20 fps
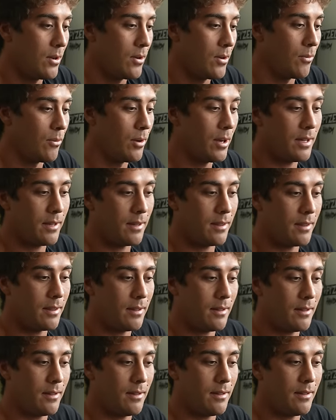with
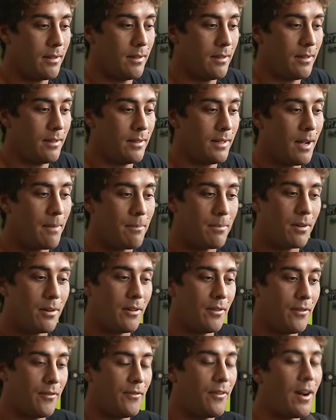
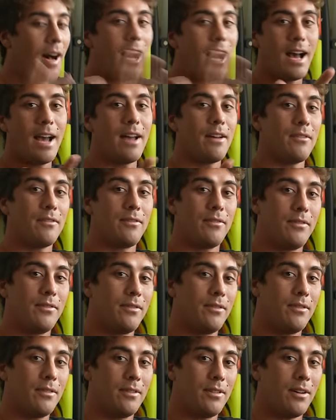number five
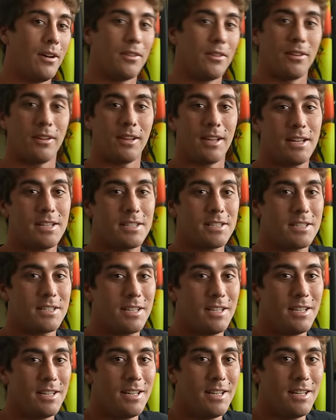on the
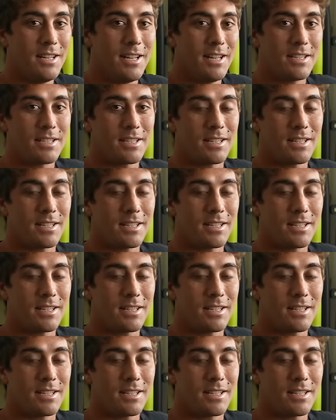list is